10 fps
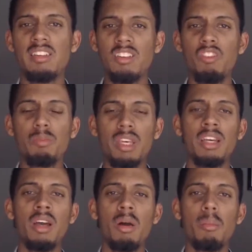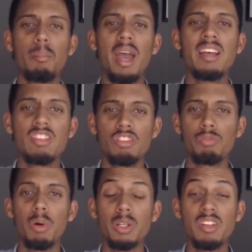of being passive
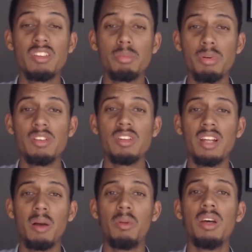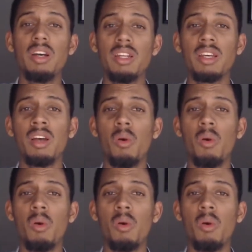participants in our learning,